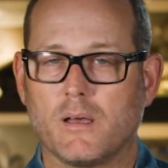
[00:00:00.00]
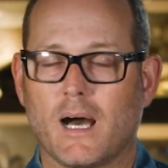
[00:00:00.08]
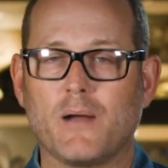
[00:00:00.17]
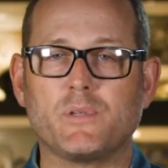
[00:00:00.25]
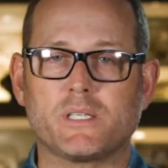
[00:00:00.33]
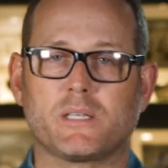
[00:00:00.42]

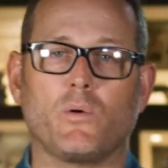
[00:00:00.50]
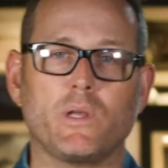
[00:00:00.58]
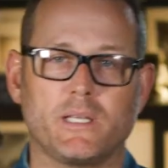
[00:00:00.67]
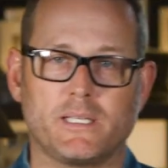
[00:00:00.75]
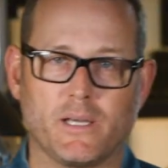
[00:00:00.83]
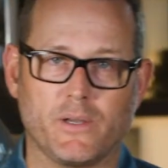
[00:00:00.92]
I'm just going
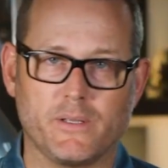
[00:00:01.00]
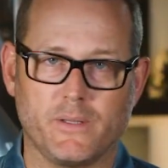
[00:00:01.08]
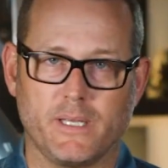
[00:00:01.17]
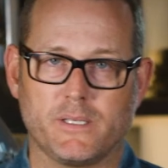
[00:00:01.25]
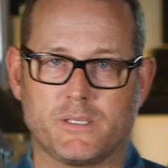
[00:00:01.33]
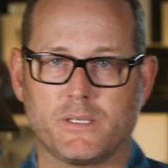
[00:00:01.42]
to tell you
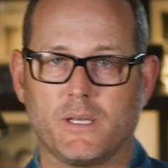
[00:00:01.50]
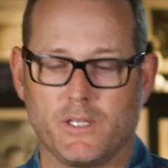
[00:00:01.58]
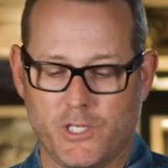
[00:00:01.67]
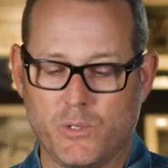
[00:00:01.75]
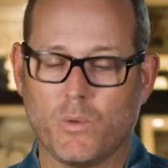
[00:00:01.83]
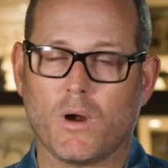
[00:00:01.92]
this.
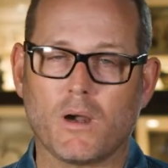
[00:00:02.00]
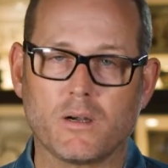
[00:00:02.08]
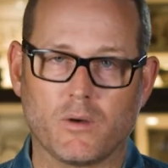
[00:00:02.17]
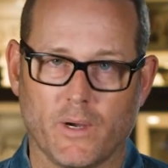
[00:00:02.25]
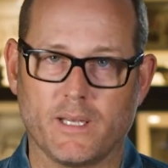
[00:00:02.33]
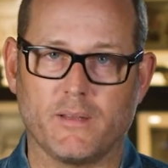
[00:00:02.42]
You are
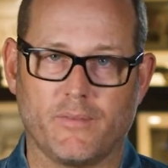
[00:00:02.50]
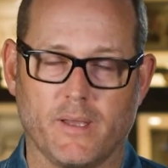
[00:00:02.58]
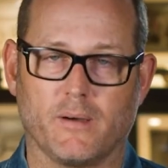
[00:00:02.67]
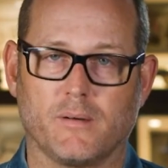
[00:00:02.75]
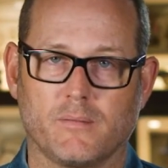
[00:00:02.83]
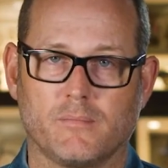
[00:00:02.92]
going to
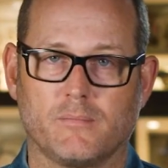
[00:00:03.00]
fail.